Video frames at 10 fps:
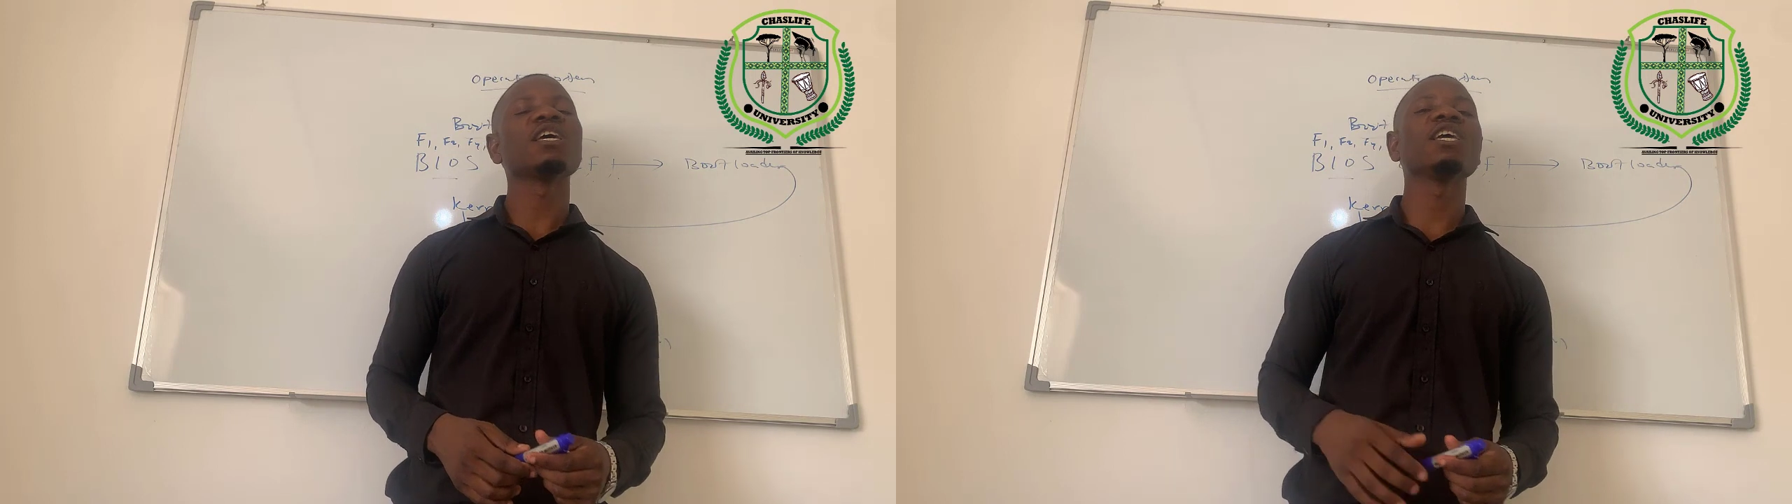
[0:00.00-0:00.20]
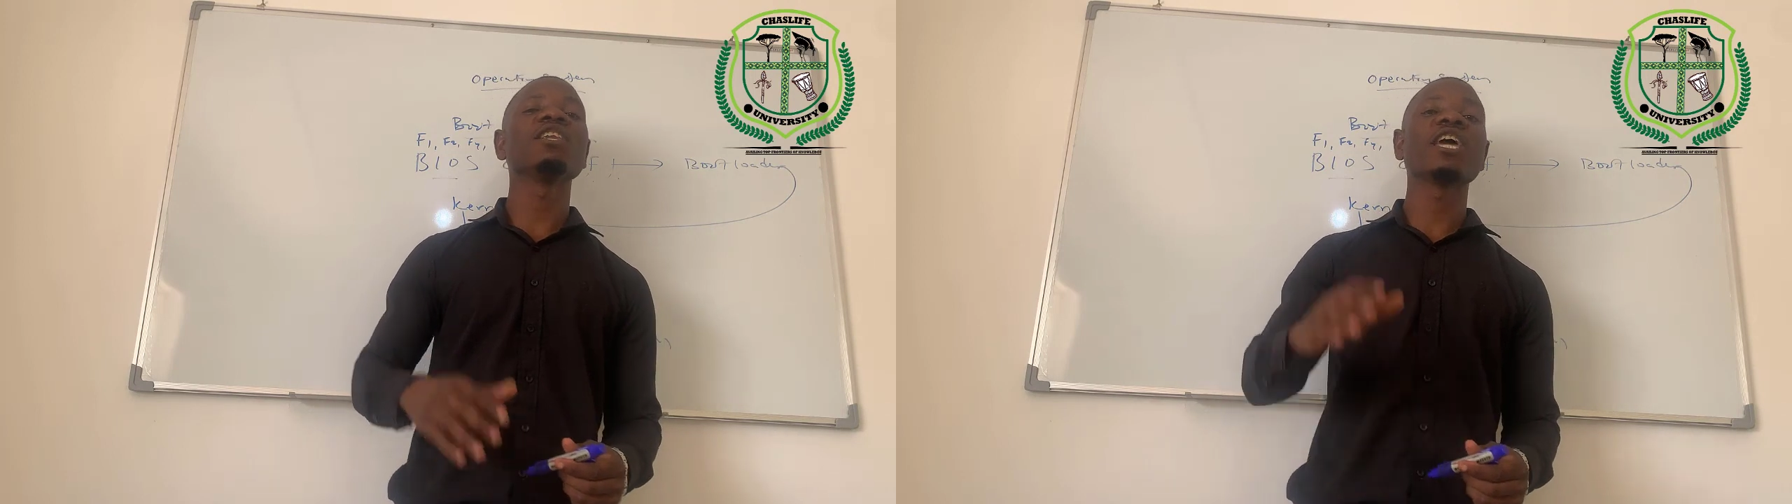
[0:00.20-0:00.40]

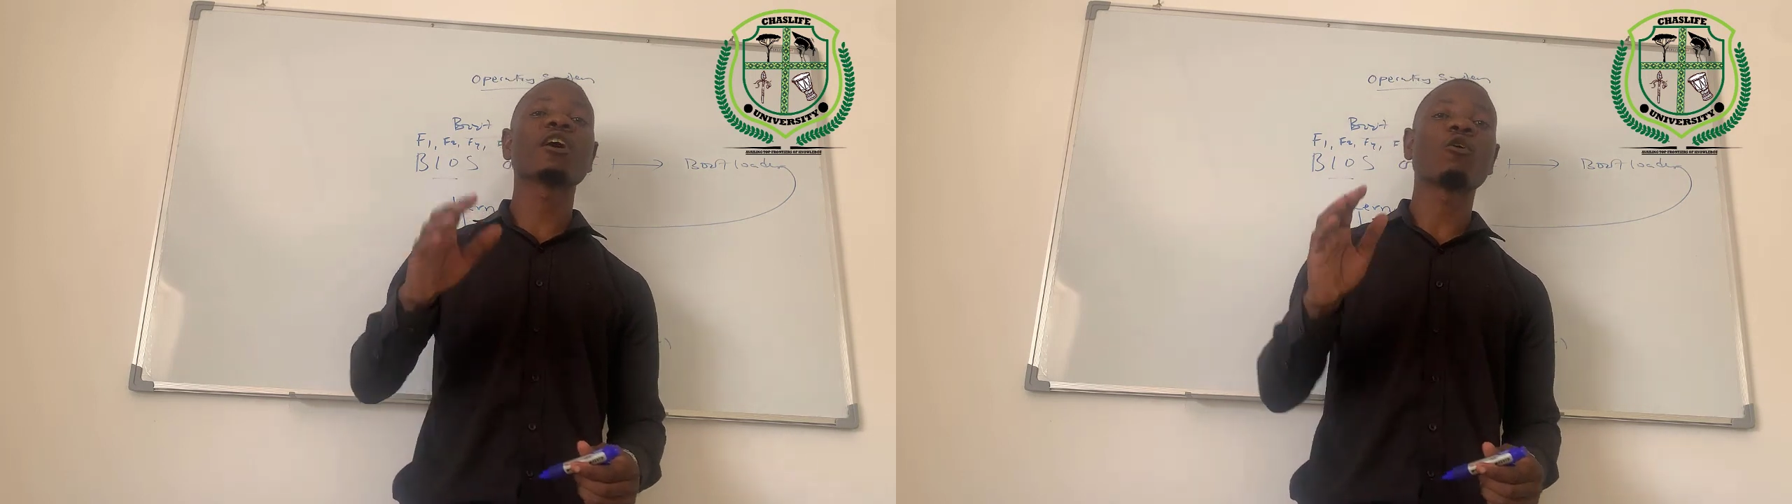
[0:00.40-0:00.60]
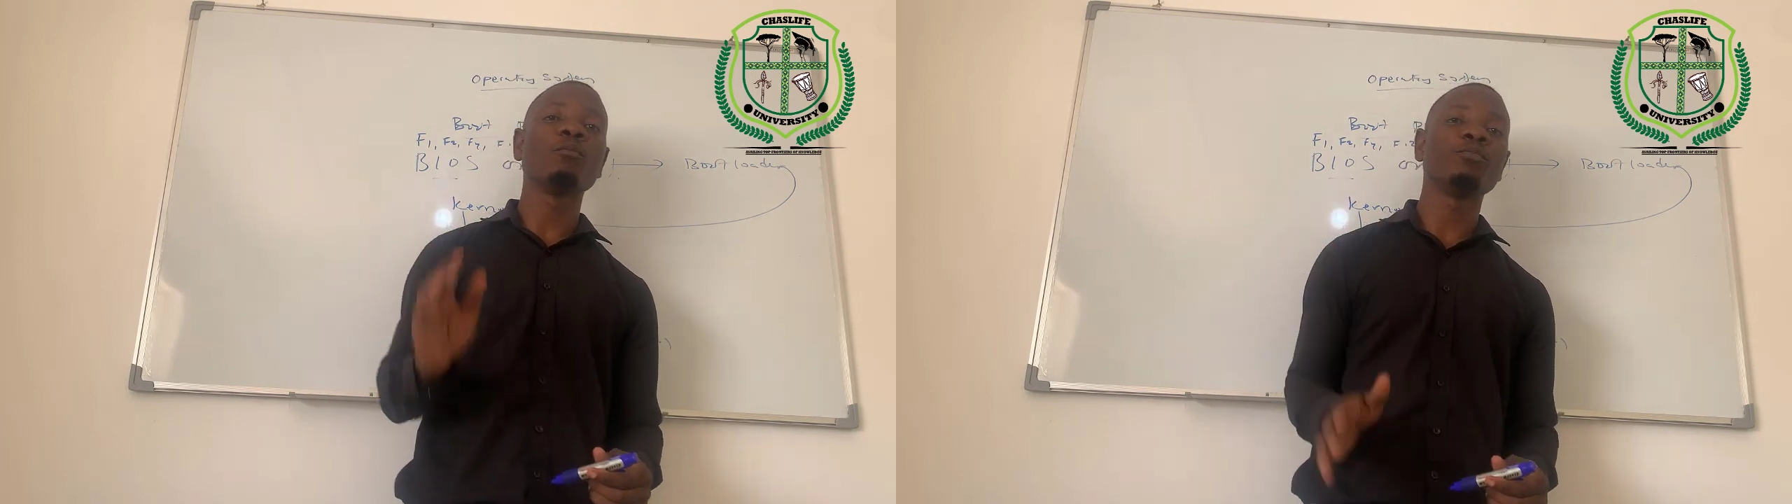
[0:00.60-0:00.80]
in a
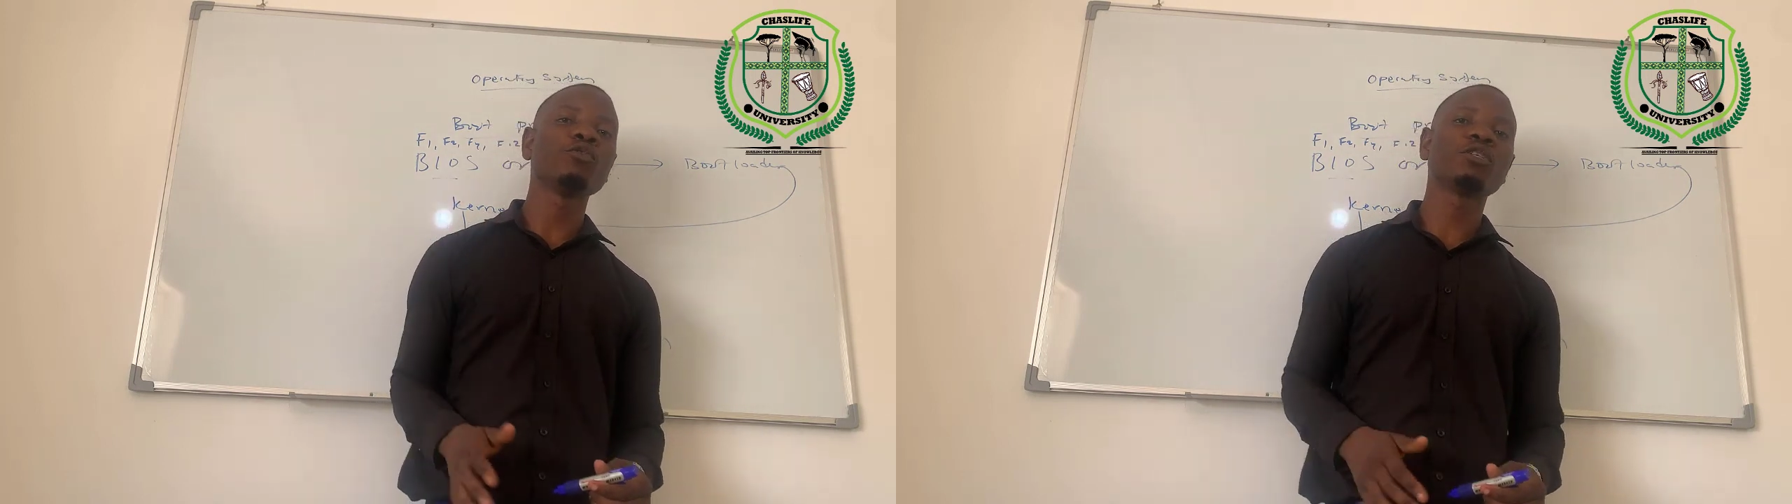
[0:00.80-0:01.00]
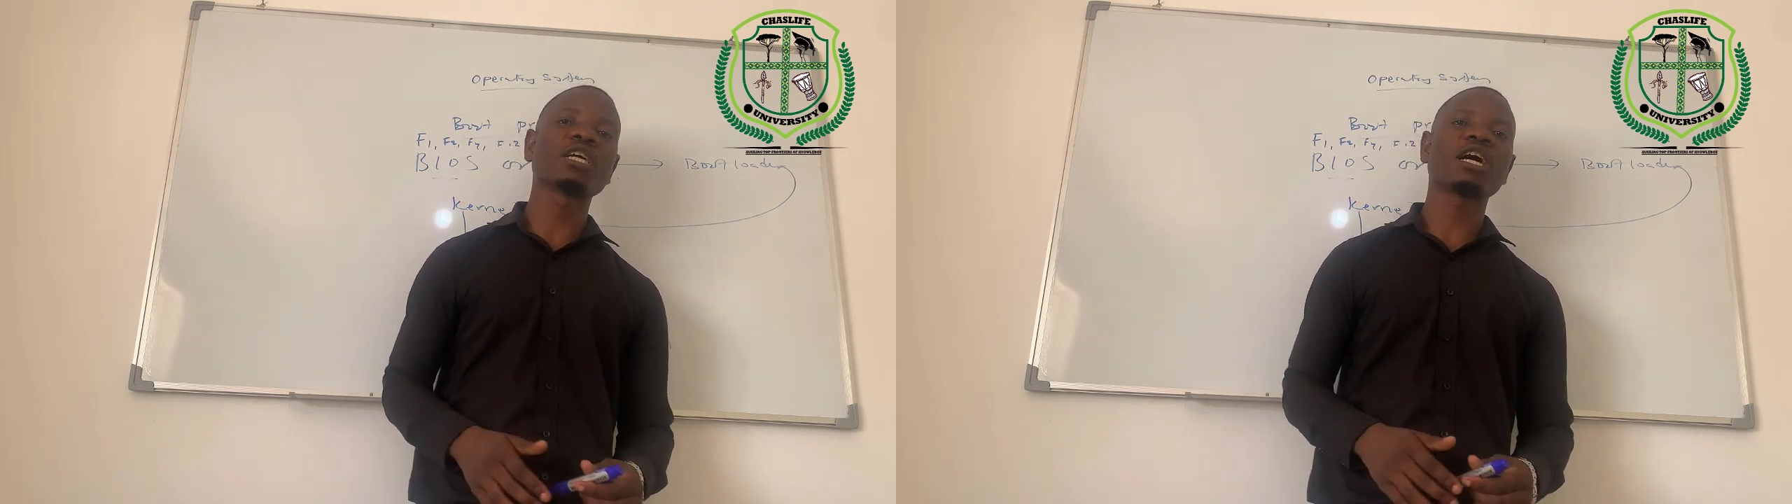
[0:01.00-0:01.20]

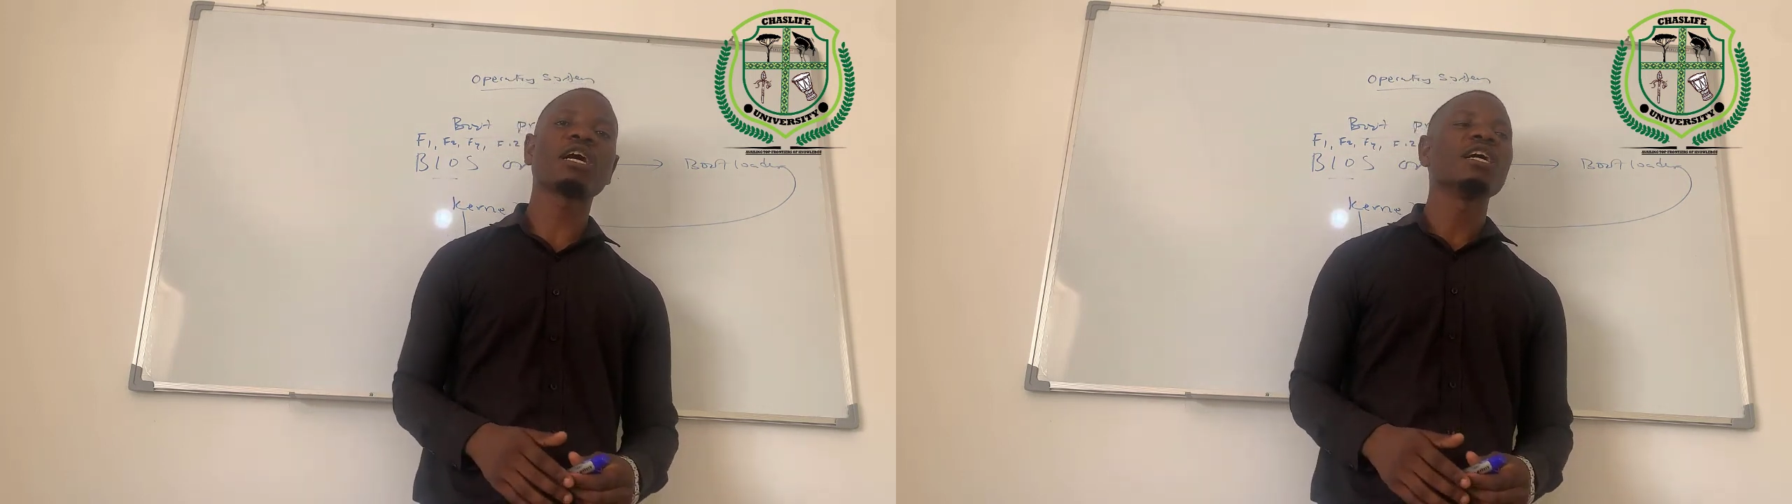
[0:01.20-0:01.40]
computer.